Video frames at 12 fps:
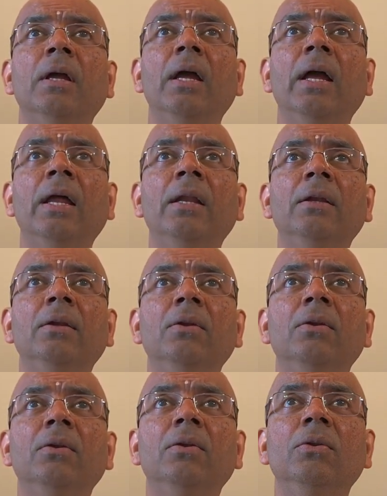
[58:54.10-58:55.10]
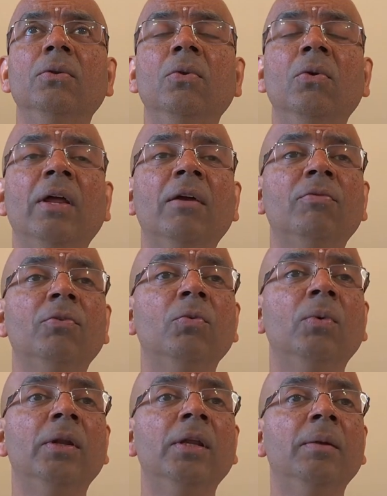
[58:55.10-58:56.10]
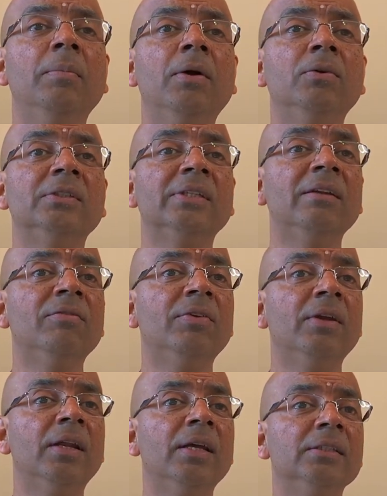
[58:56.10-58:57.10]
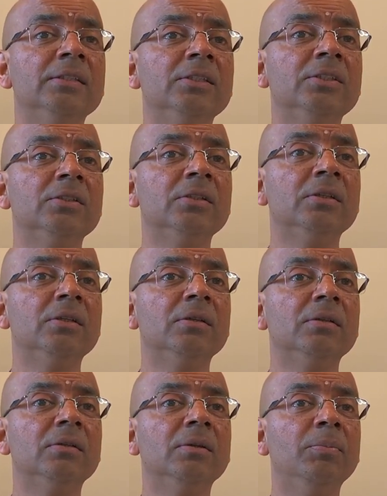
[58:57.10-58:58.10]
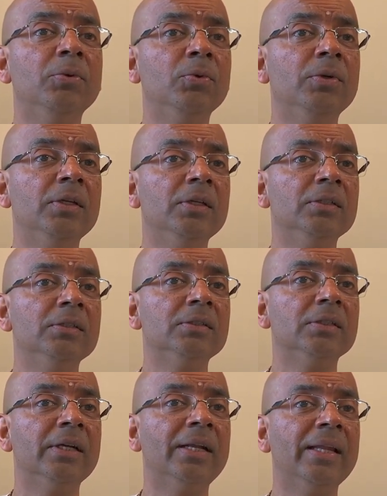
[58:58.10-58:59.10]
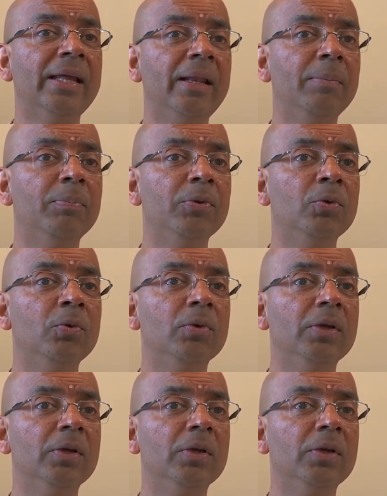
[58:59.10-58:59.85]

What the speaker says: And you don't have to worry about self-realization. The beauty is it will help you